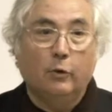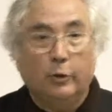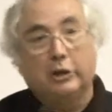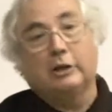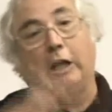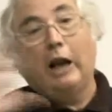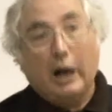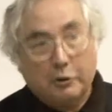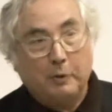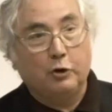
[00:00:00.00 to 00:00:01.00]
which is the
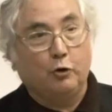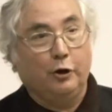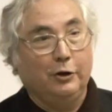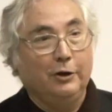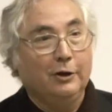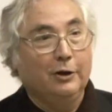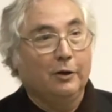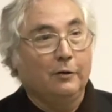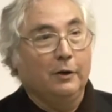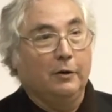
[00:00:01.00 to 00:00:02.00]
large majority
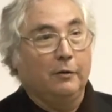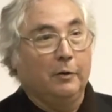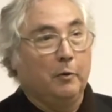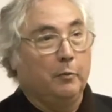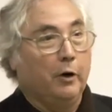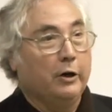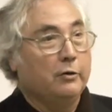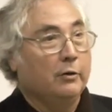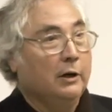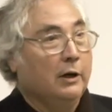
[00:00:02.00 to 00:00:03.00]
of the
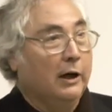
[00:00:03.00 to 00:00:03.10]
population